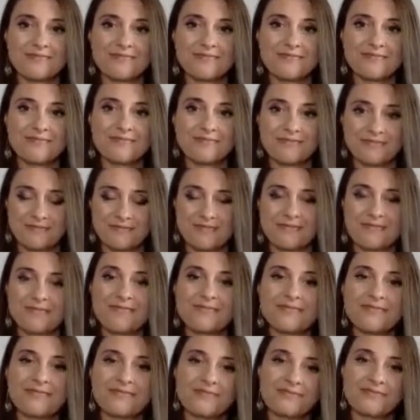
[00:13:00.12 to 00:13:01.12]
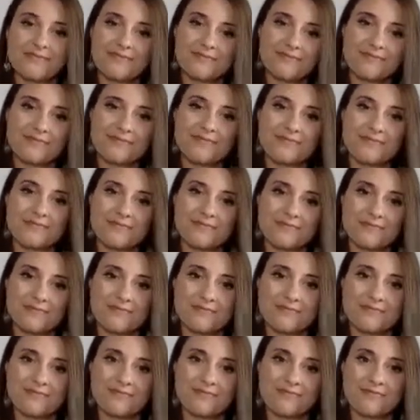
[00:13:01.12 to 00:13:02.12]

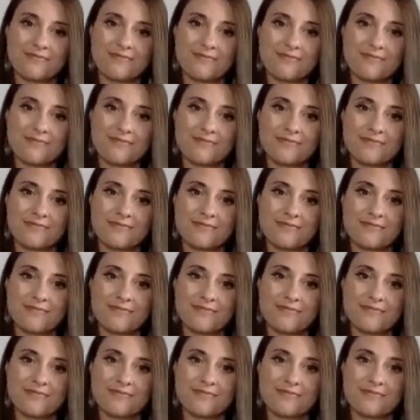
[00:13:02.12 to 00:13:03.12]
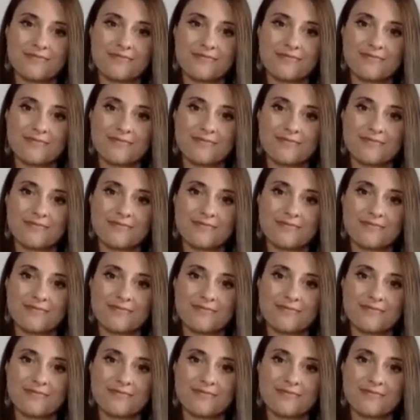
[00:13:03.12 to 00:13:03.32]
No words are spoken by the person on screen.